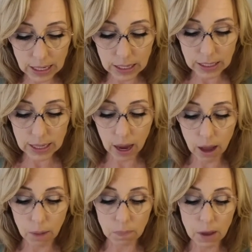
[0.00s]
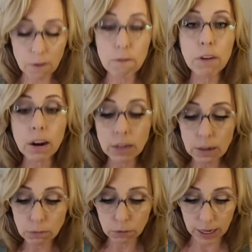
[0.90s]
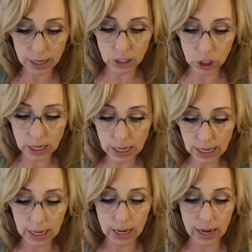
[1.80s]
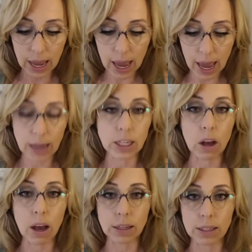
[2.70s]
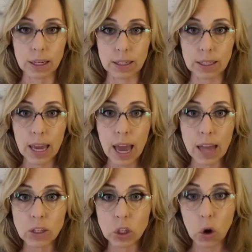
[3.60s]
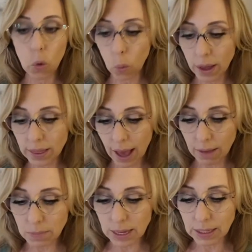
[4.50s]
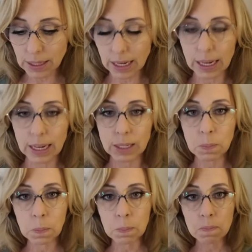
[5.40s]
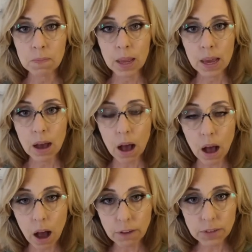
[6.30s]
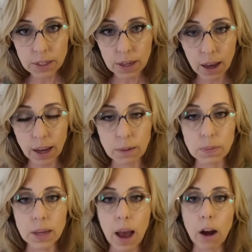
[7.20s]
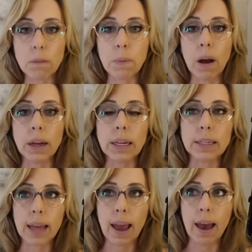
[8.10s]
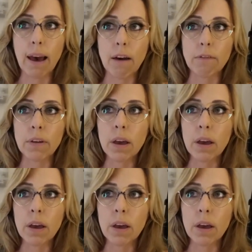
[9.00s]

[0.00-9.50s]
is very rich in antioxidants. And so what that means is, oftentimes our bodies have